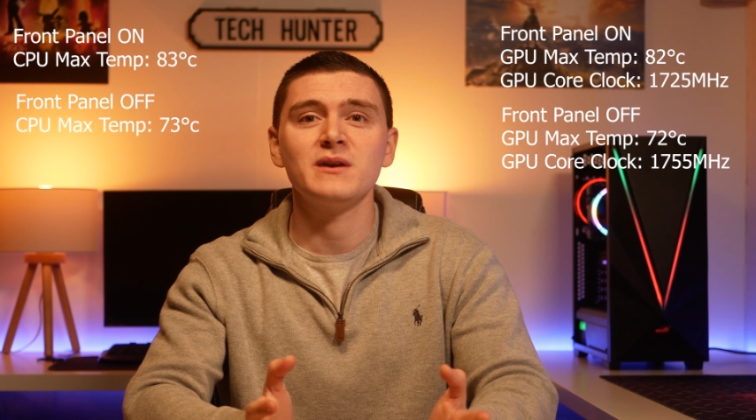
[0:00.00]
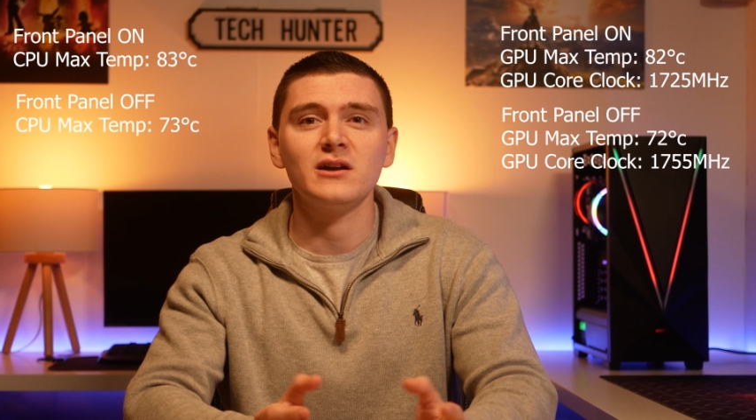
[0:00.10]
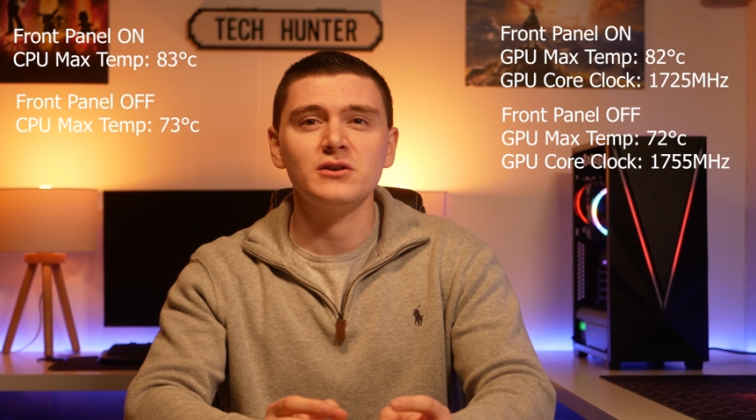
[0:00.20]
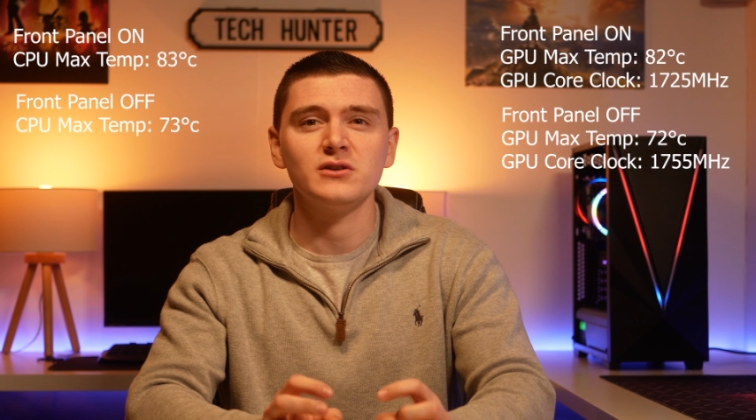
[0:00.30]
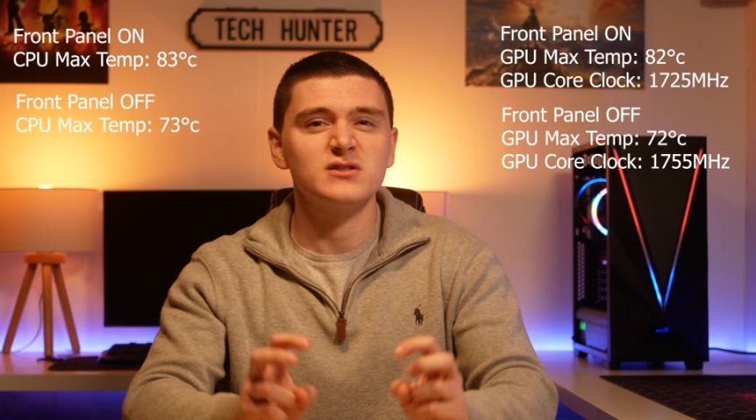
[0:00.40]

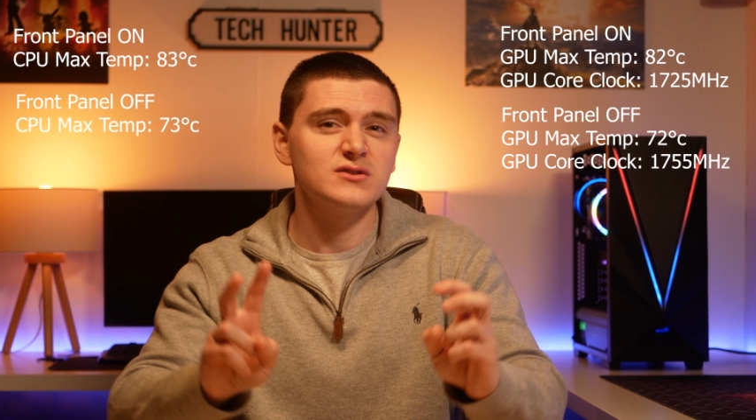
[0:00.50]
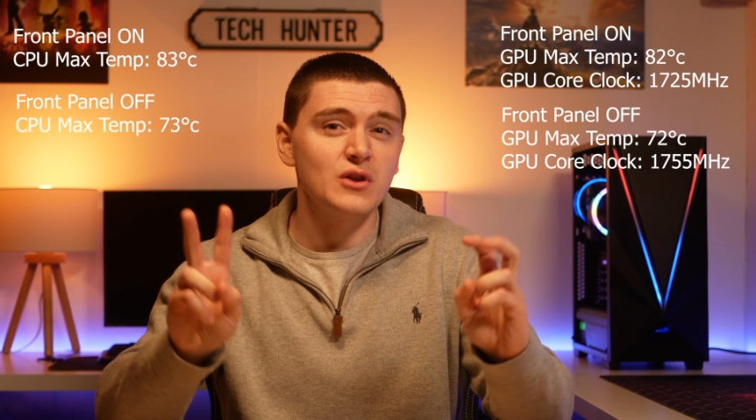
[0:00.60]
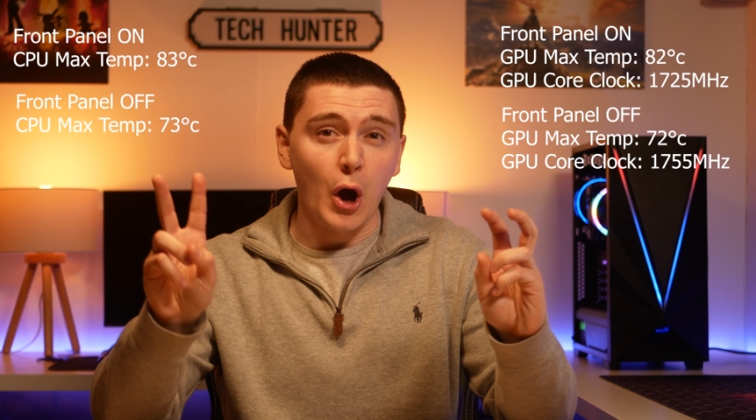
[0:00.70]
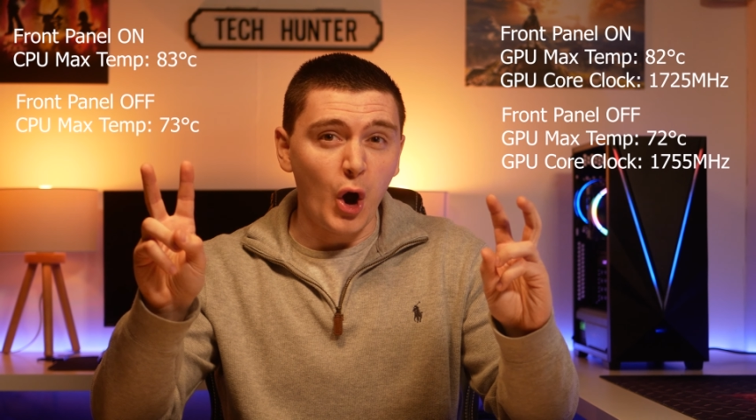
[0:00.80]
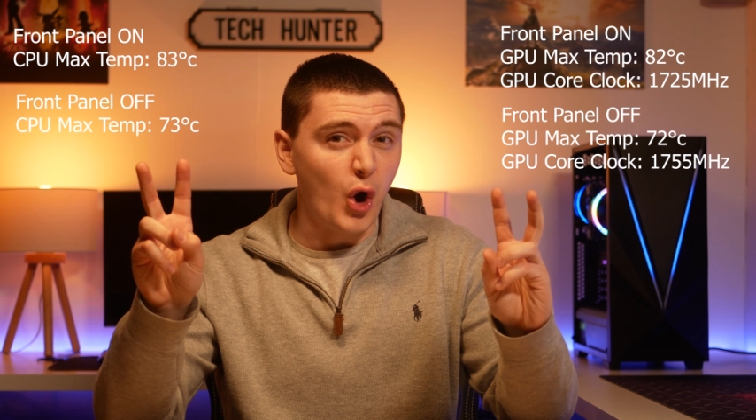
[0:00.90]
MHz
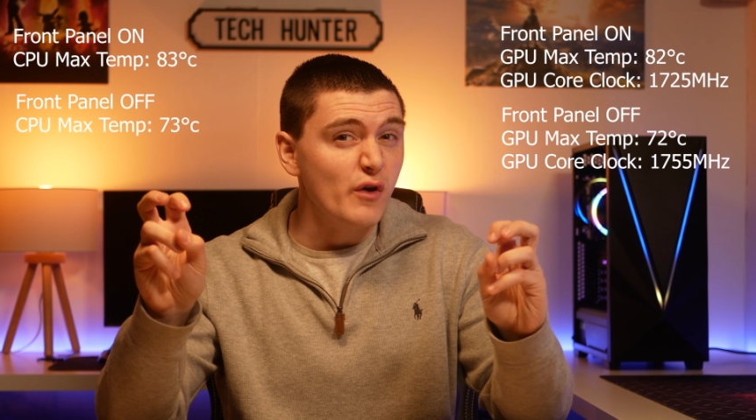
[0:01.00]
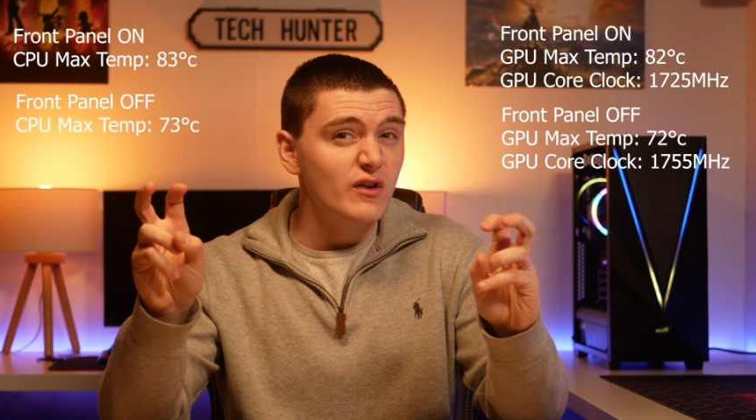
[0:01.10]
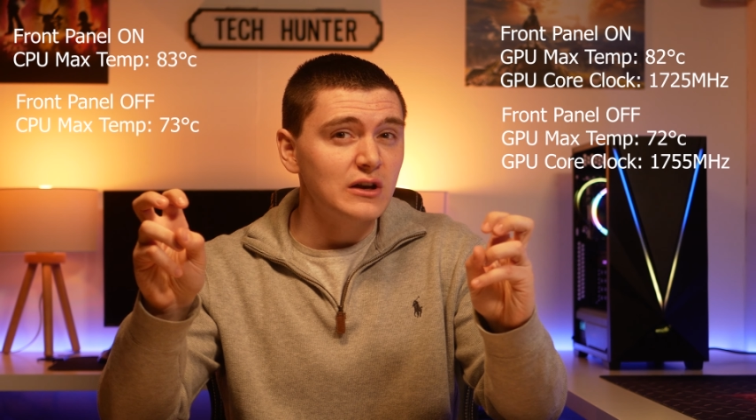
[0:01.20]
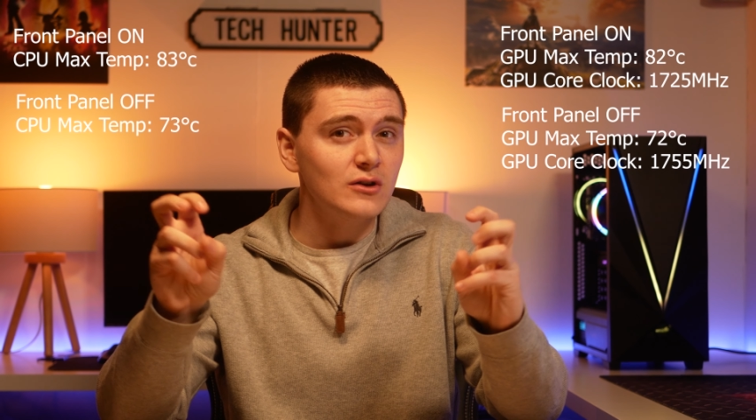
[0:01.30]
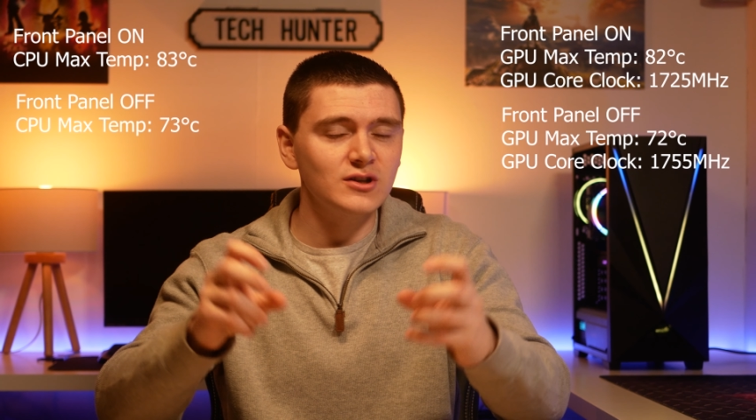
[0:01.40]

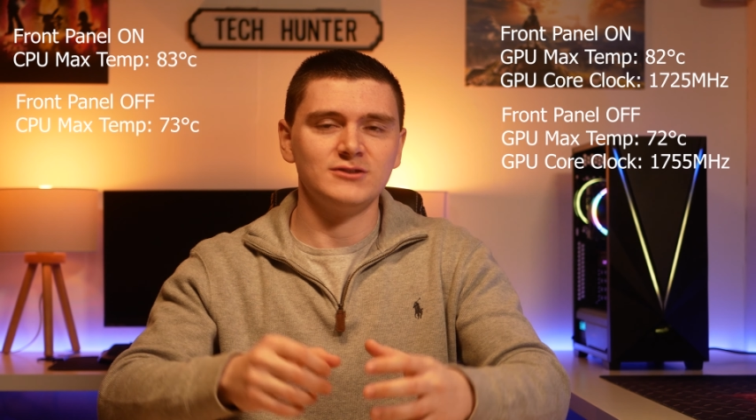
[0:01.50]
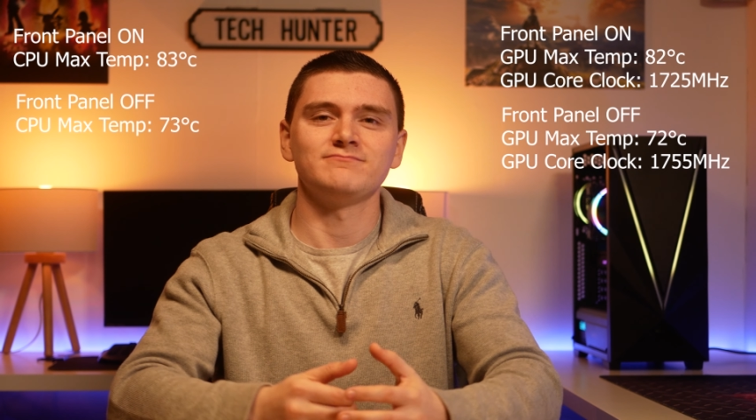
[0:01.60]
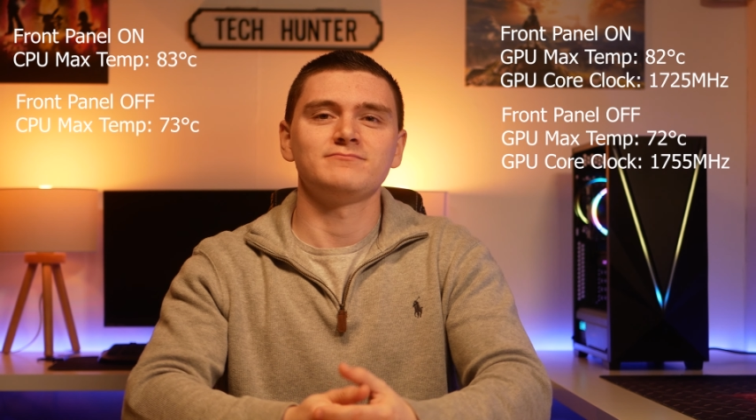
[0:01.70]
overclock,